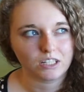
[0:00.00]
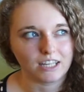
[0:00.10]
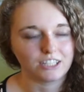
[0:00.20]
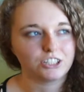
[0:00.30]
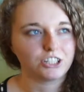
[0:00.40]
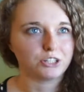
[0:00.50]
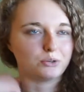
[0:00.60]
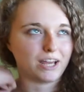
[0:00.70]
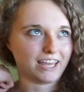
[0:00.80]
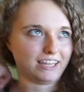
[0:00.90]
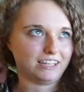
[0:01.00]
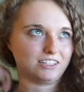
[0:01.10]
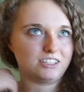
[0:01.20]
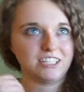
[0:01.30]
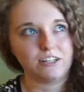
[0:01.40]
into
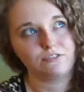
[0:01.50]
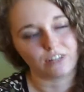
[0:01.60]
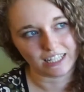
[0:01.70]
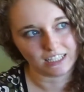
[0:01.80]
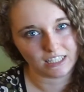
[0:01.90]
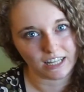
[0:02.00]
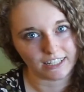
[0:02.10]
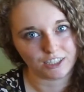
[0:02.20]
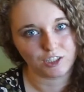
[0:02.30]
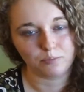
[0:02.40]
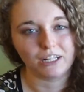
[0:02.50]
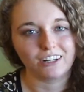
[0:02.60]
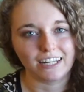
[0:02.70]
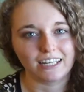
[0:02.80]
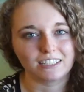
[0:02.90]
a different
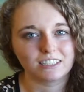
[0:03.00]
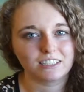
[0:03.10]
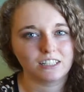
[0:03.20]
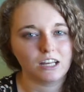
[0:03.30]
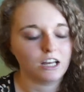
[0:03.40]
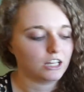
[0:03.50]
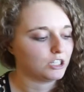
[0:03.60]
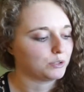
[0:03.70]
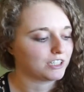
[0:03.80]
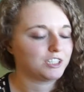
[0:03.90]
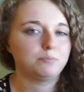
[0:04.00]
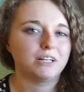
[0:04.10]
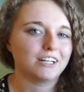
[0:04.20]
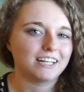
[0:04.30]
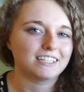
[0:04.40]
experience. You
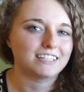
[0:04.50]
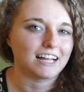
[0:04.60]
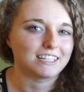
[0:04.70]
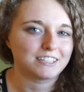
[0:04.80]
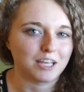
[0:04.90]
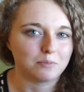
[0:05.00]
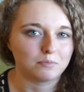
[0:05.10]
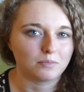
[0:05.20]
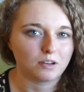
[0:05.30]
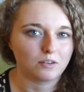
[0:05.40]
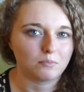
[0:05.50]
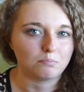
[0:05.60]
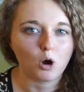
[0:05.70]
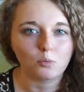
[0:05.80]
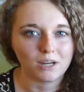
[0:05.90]
experience that same
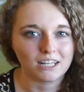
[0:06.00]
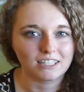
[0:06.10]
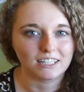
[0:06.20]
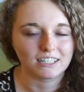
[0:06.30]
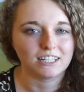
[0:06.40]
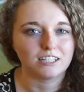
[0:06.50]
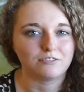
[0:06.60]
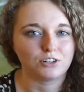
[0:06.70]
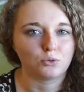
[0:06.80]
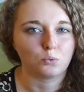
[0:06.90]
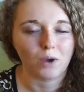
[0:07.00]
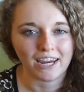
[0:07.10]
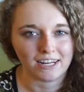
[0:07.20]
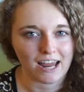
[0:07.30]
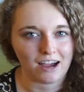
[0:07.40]
moment in a different
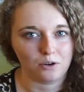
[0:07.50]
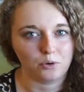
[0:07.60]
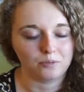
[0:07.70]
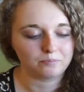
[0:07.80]
way now,